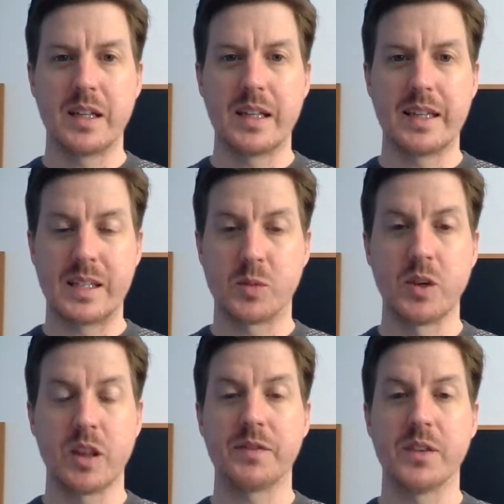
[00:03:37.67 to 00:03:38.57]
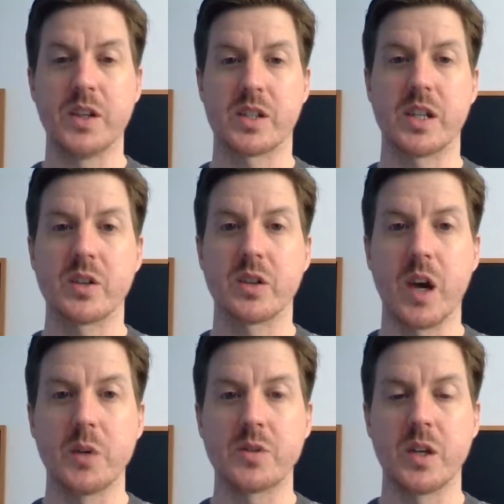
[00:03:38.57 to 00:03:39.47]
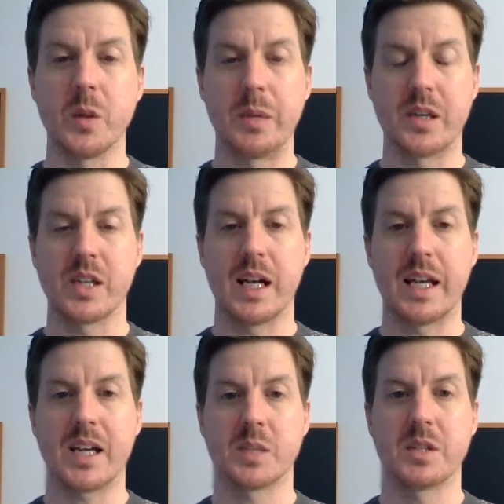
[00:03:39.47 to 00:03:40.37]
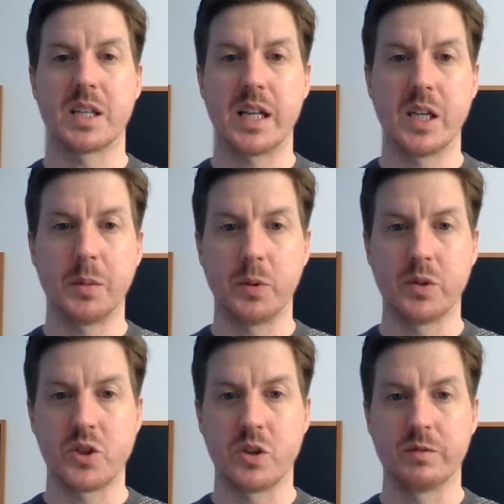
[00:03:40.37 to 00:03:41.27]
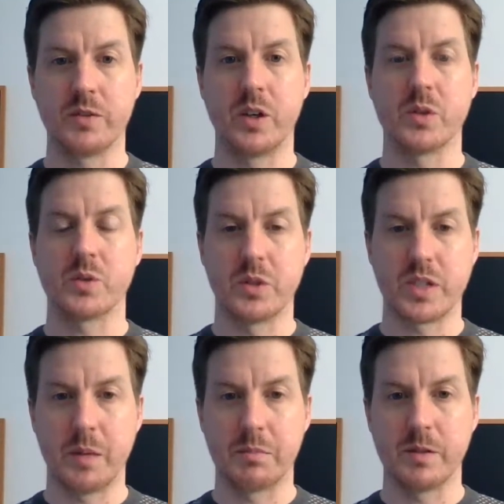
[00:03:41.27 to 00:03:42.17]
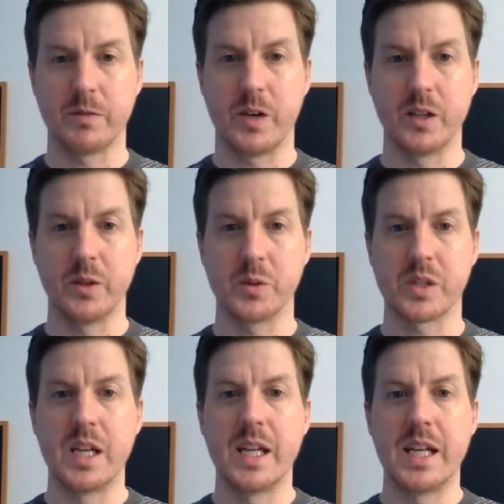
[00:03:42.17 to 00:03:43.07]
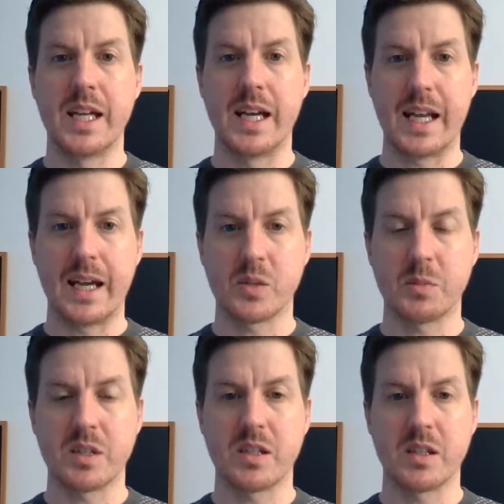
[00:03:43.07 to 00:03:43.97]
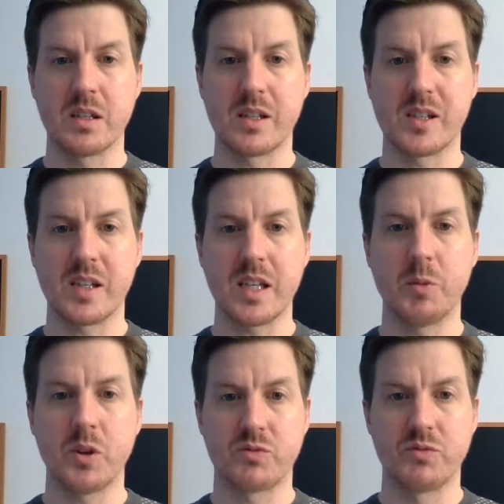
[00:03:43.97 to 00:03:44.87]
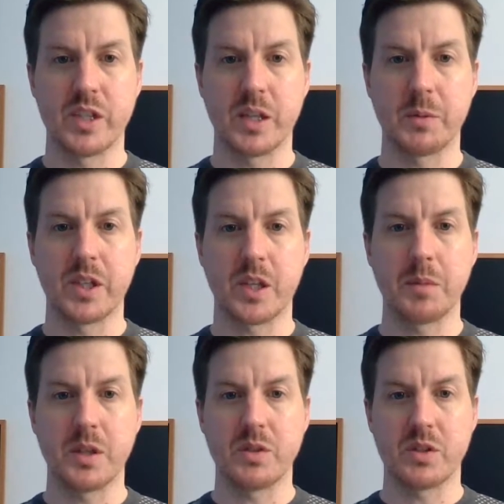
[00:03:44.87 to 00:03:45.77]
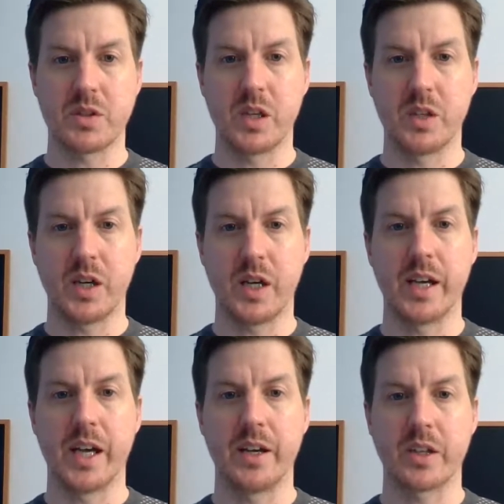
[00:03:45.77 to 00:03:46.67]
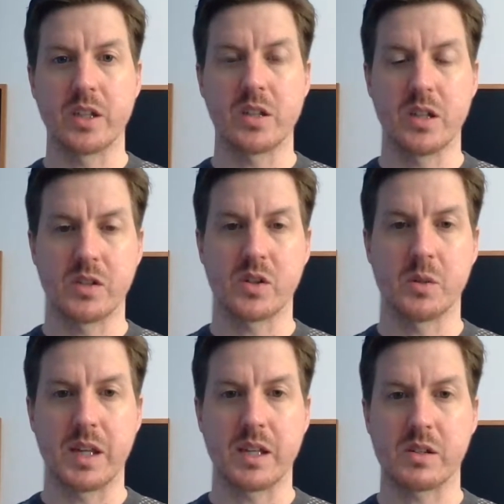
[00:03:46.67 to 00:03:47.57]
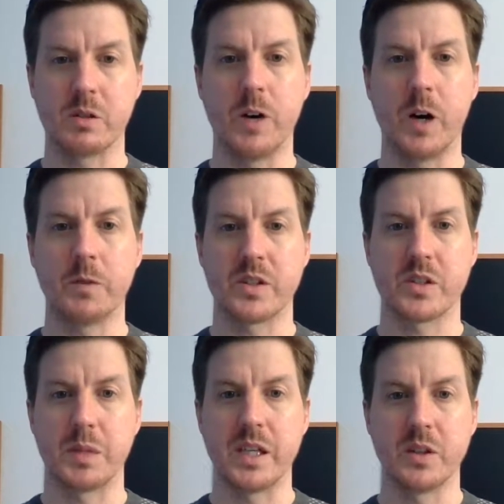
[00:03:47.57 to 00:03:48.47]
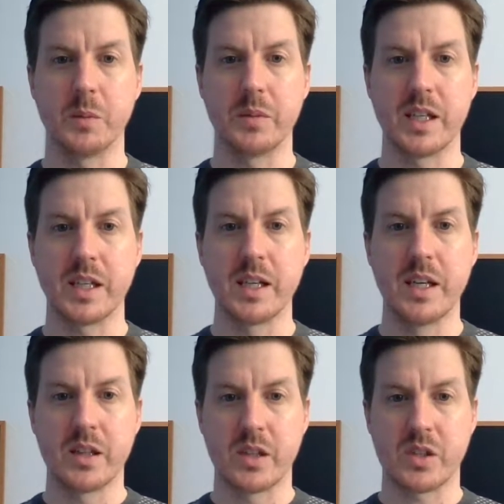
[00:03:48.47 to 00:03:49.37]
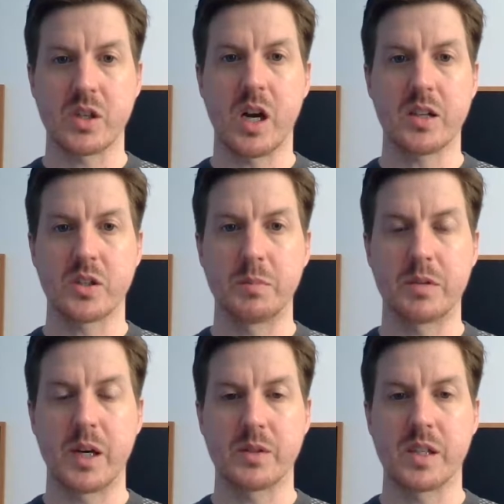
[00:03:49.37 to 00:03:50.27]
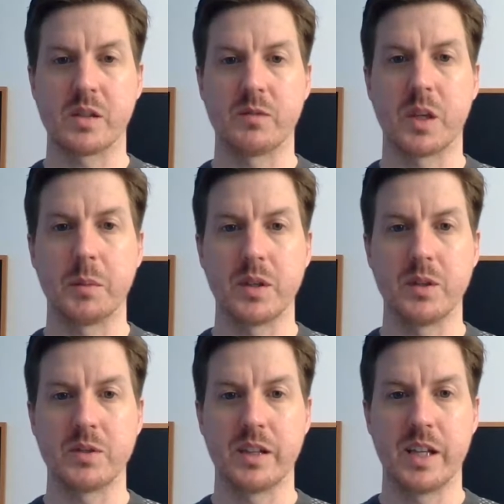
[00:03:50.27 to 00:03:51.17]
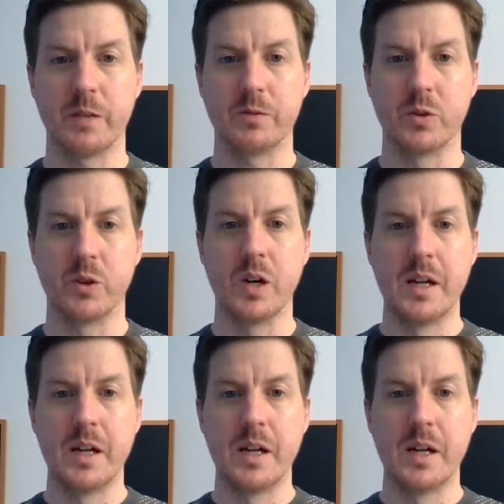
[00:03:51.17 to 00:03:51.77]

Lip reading: It's one of the first things I go to because it allows me to clean up all the junk files, all the temporary files. It allows me to see what's running when the computer's turned on, and I can turn some of that stuff off to speed up the startup process of the computer, and therefore